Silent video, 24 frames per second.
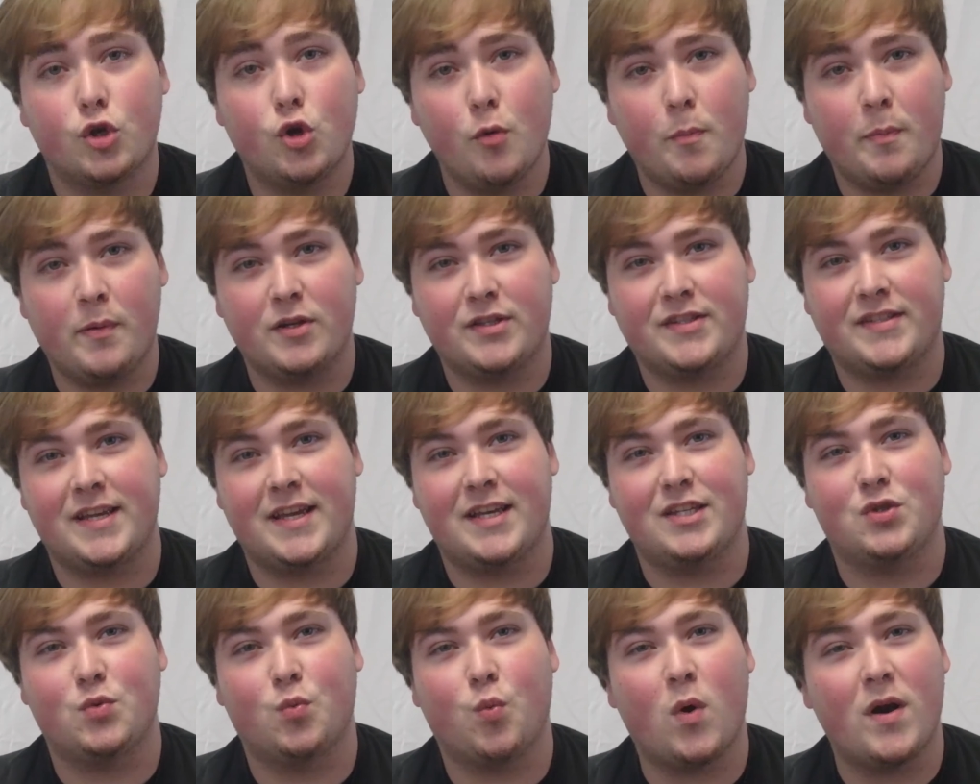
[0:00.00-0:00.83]
Cooper
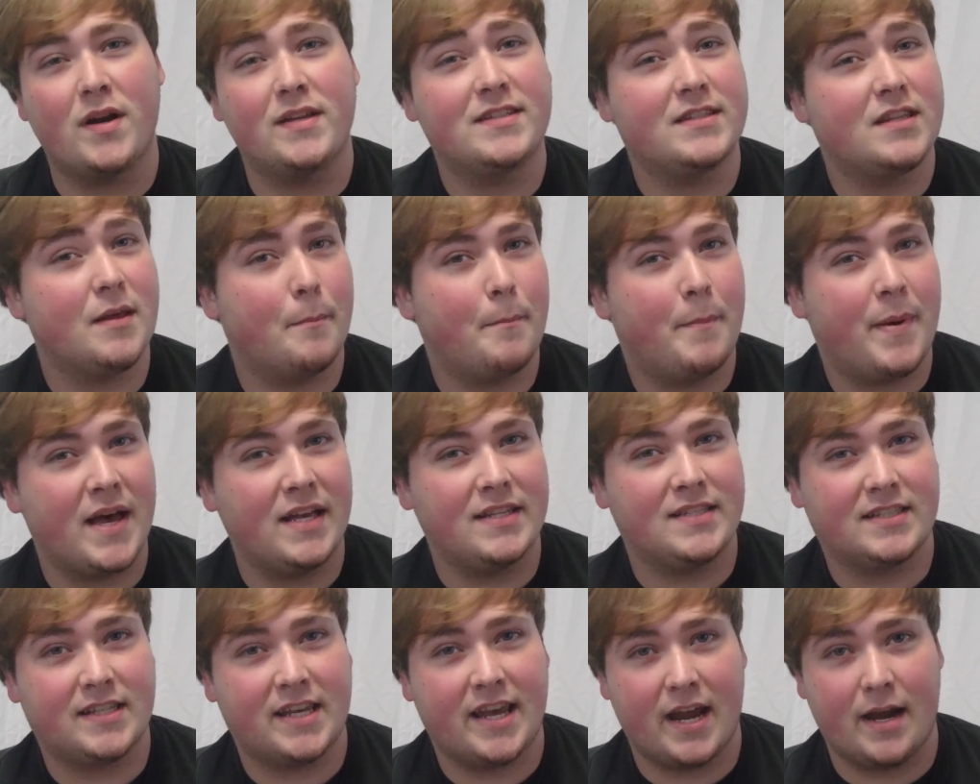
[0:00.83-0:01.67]
says, what is the
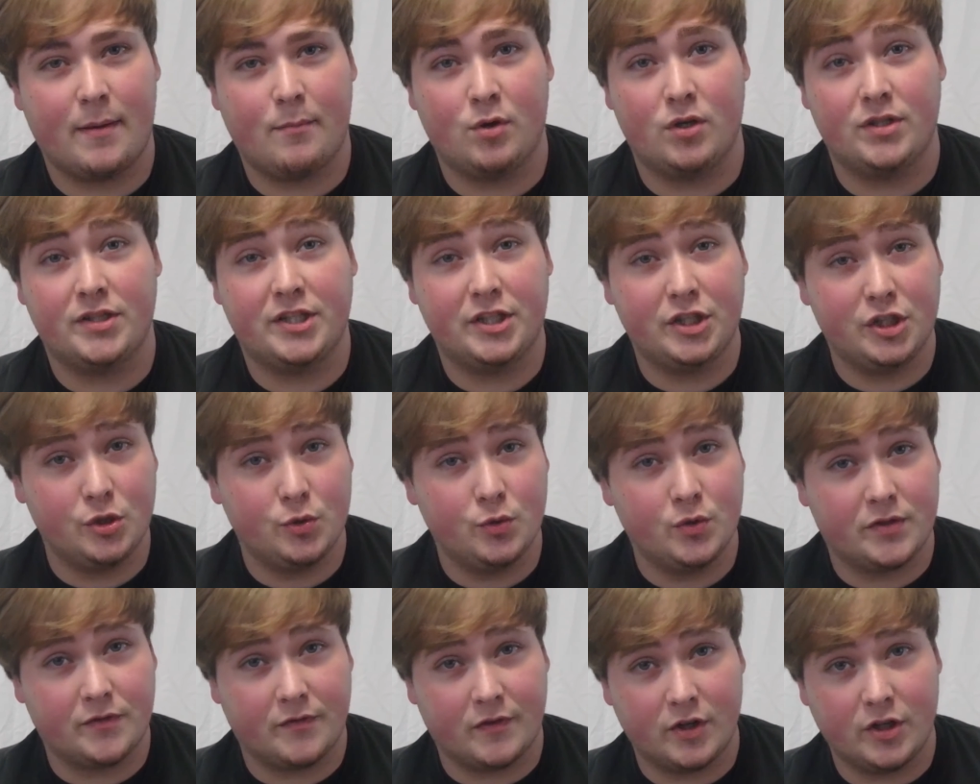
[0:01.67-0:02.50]
best camera to
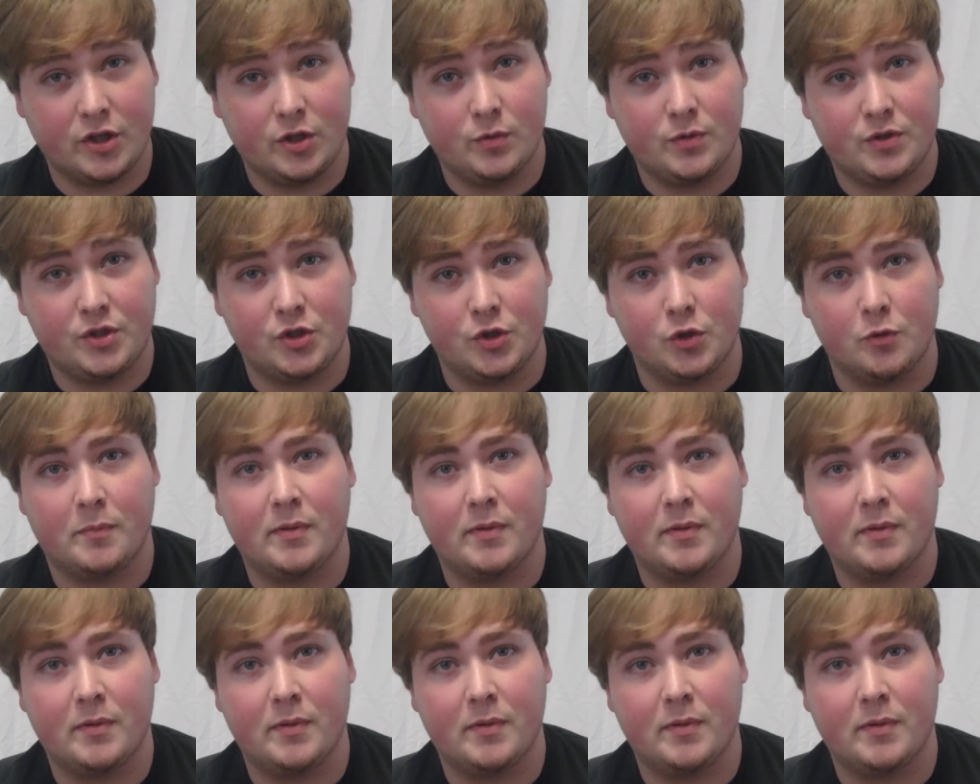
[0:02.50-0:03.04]
use for YouTube?